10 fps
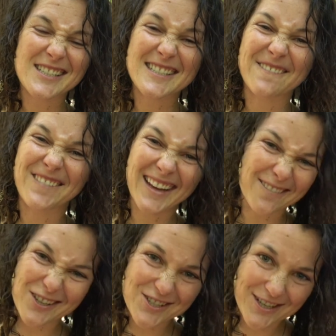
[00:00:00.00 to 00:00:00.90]
just a fake
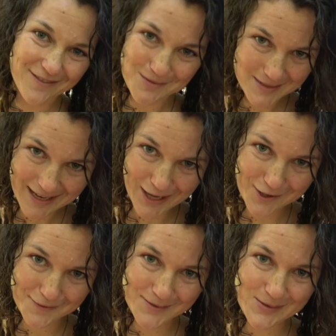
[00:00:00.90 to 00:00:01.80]
version of
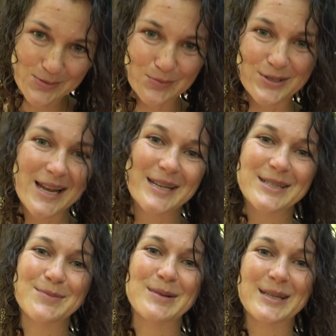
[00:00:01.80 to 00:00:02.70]
themselves, pretending
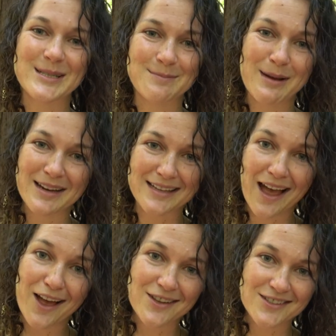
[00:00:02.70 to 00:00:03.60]
to be somebody
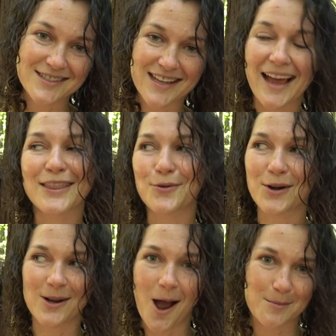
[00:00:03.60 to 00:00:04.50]
else like they
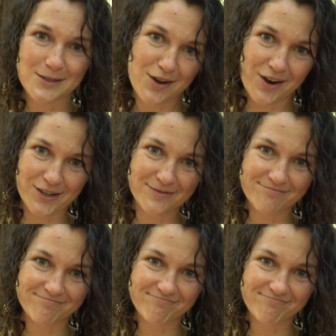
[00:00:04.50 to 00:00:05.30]
were a common card?